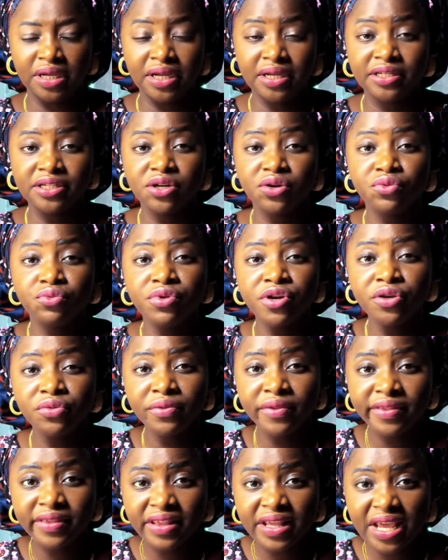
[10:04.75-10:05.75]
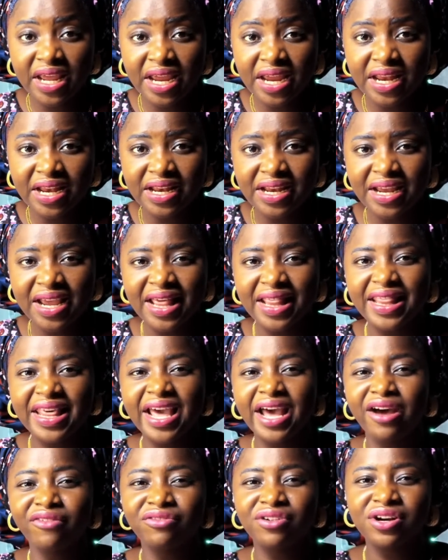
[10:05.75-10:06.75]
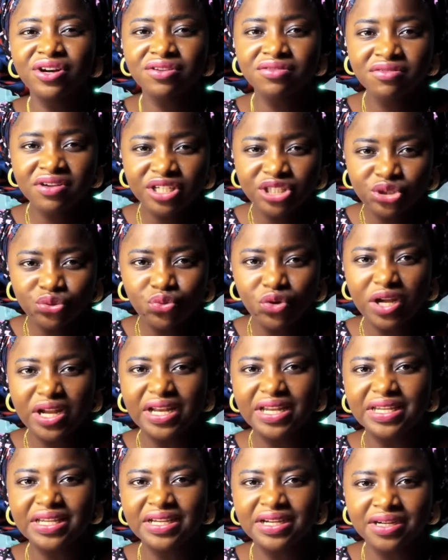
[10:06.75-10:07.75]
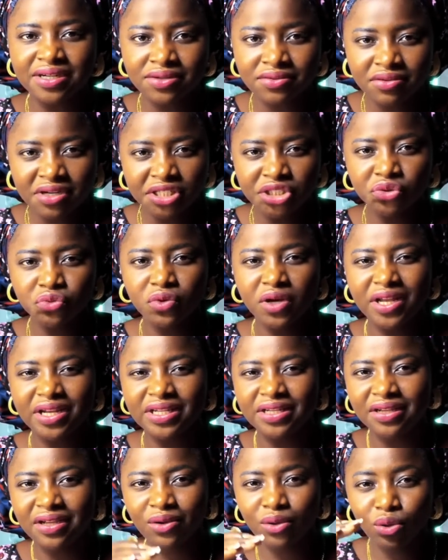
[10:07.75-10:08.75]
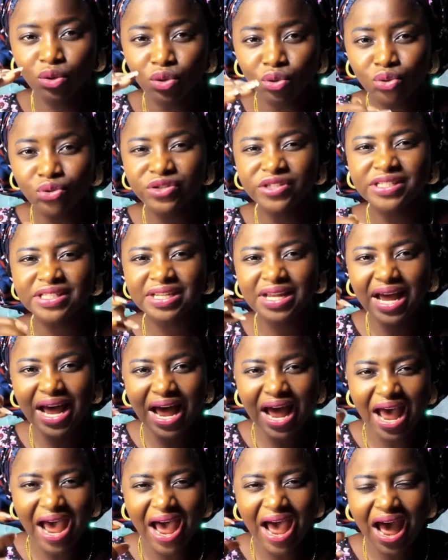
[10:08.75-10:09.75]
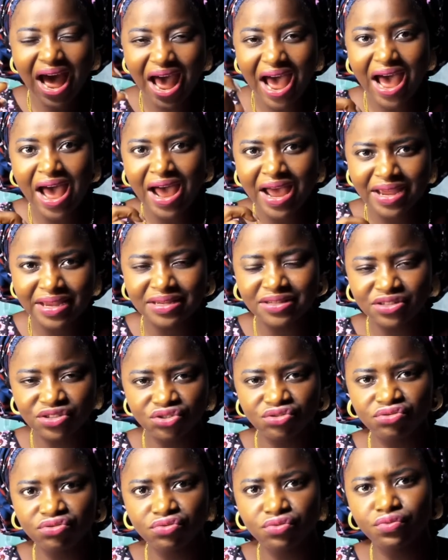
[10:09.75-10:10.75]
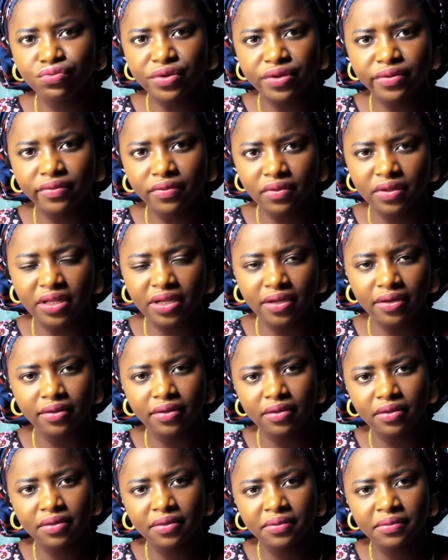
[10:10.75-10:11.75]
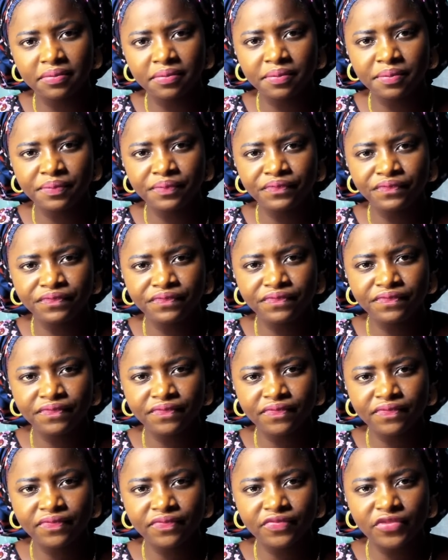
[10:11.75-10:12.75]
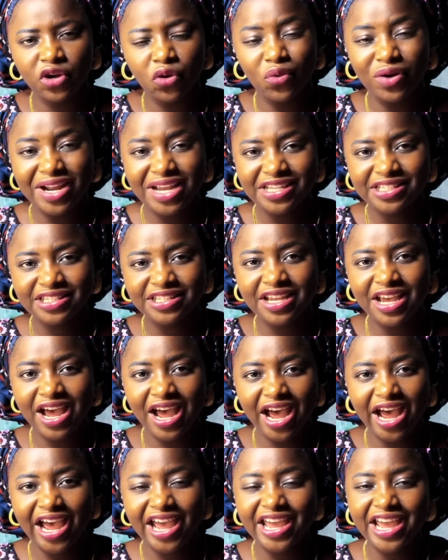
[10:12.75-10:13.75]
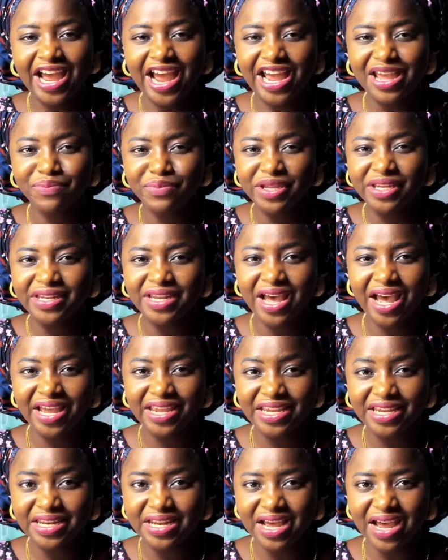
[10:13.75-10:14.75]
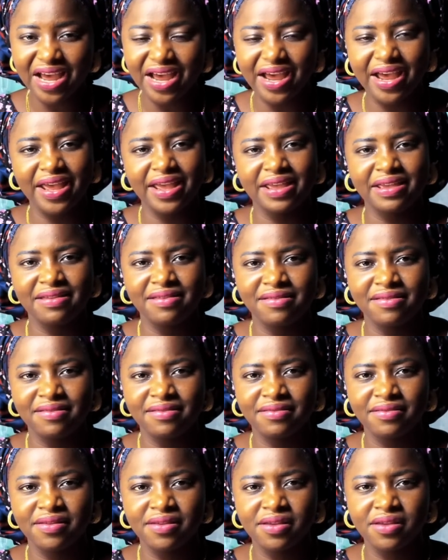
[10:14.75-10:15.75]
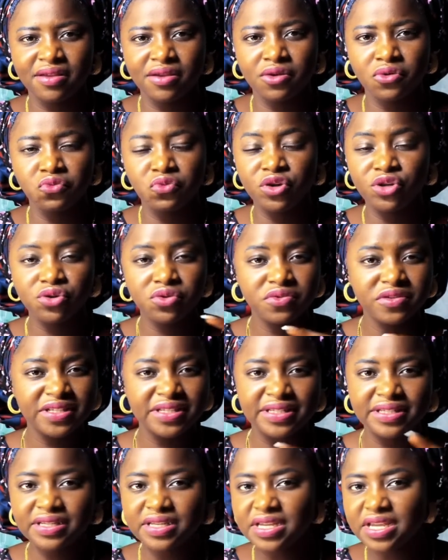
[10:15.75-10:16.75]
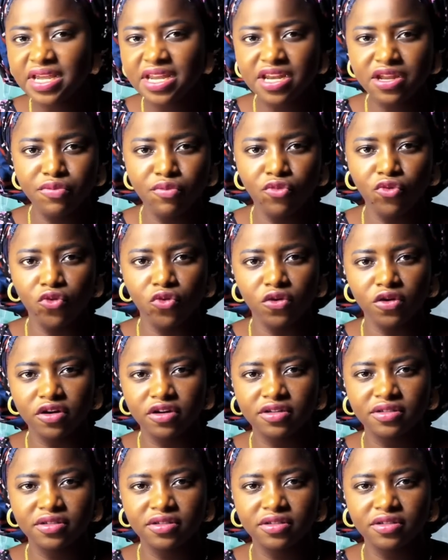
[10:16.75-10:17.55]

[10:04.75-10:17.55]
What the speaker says: The real thing, they have gradually closed our eyes to the real thing. When I say eye, I mean our inner eye. We don't see anymore.